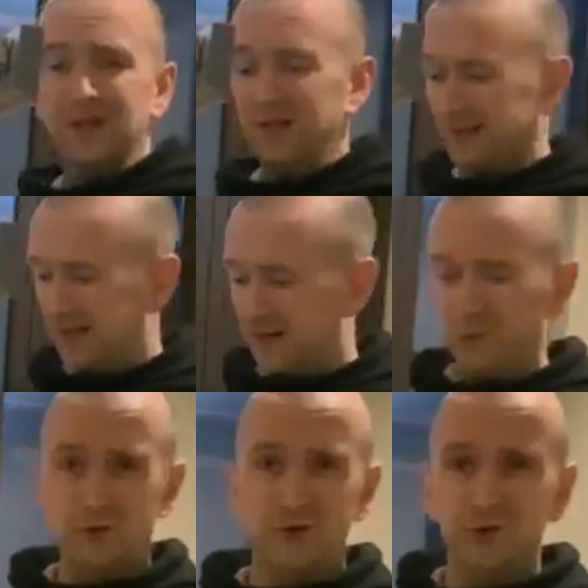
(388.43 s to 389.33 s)
that will
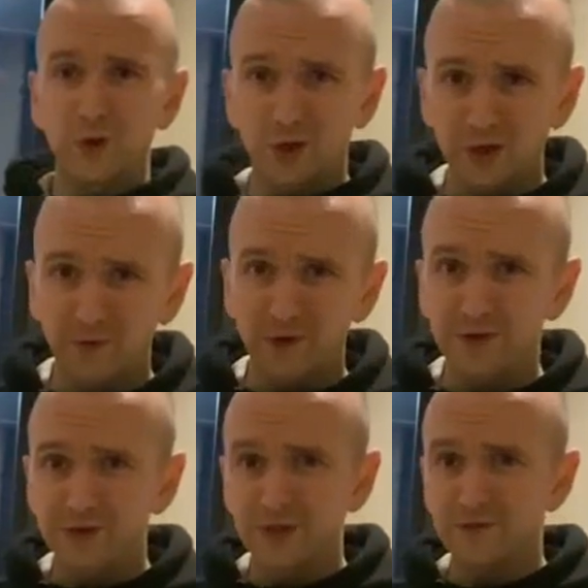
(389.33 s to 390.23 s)
do a lot of
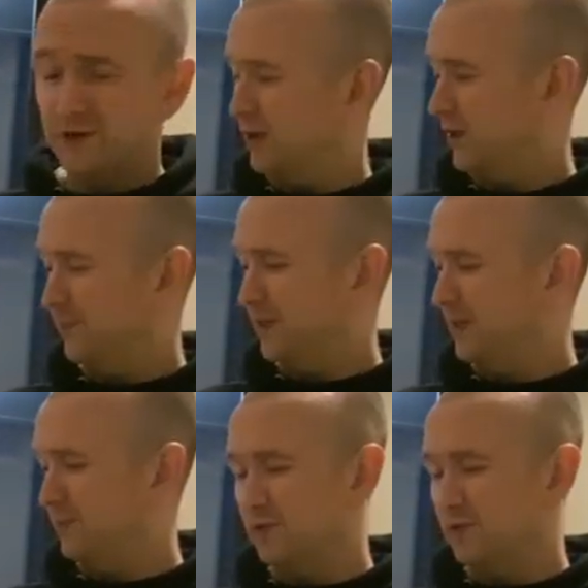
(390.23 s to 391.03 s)
lunches for a lot of people.